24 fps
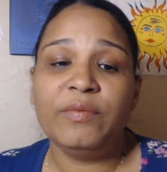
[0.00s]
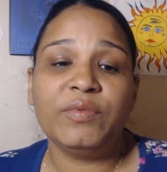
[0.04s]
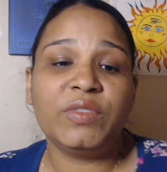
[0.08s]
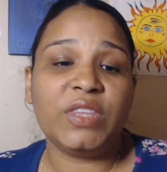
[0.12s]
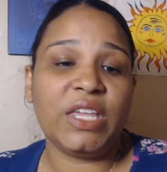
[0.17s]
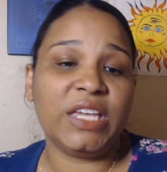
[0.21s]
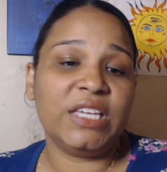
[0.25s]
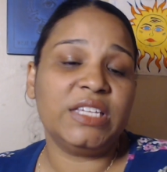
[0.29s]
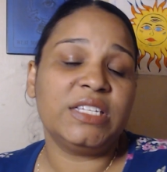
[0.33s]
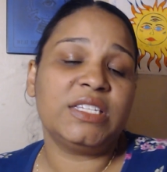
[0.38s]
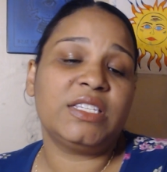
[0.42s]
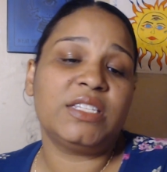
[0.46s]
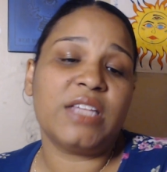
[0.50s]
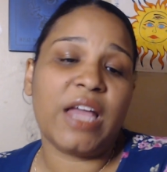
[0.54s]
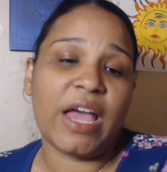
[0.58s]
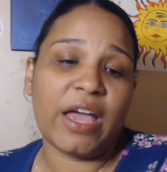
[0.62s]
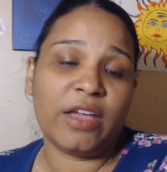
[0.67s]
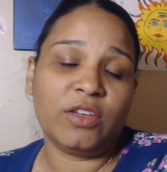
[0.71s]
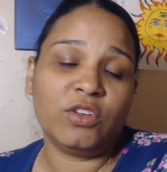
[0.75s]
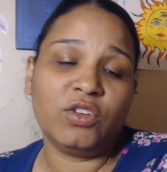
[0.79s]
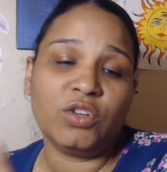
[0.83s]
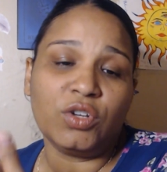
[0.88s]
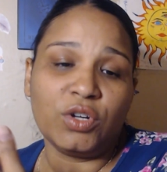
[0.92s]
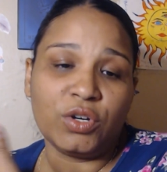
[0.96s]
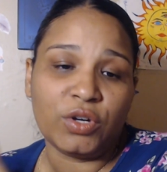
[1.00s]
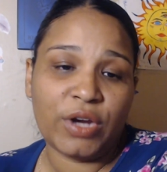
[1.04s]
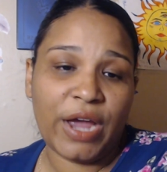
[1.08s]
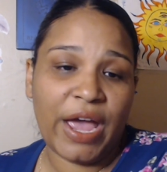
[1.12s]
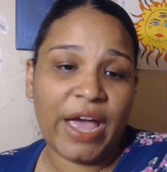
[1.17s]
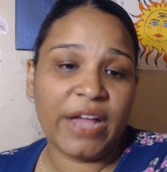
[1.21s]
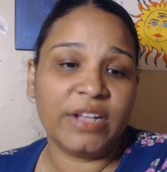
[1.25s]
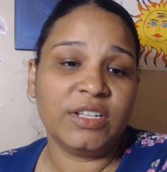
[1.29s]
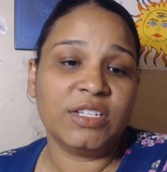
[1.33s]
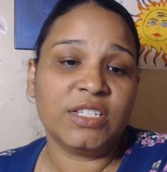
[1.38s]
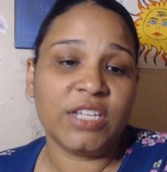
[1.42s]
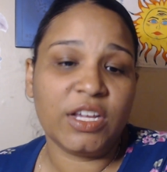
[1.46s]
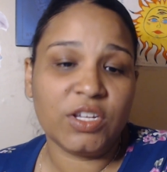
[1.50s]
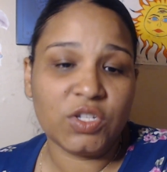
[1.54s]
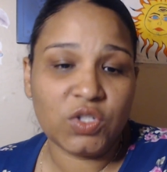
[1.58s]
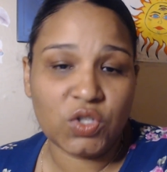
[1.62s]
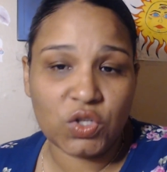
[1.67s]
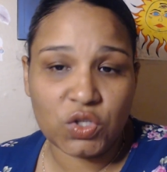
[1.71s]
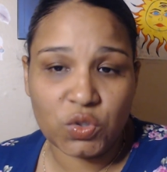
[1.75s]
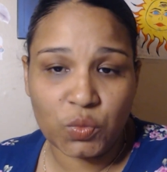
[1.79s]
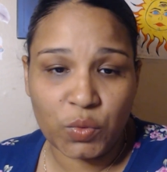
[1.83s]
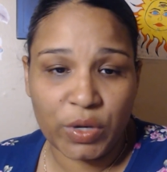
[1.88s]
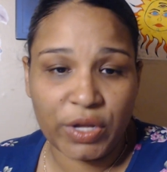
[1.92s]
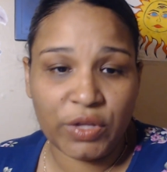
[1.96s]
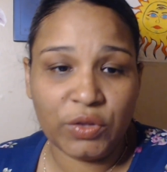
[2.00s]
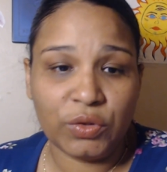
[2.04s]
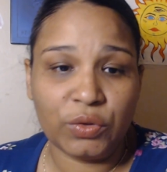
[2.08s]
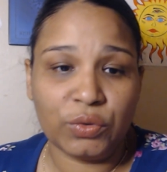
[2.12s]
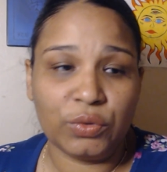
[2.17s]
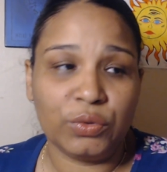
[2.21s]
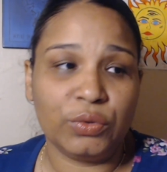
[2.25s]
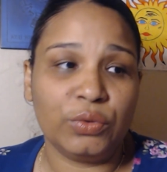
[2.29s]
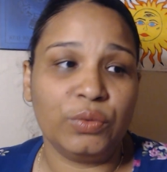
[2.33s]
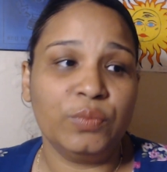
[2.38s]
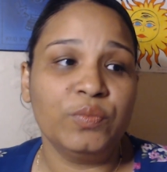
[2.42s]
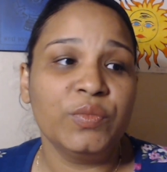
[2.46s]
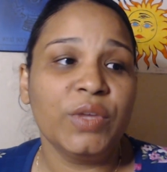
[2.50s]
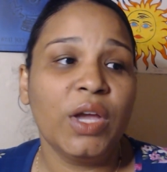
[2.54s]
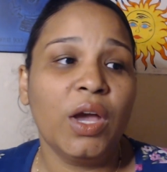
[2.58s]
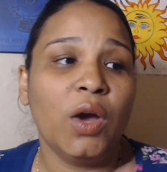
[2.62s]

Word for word: things that your ancestors went through,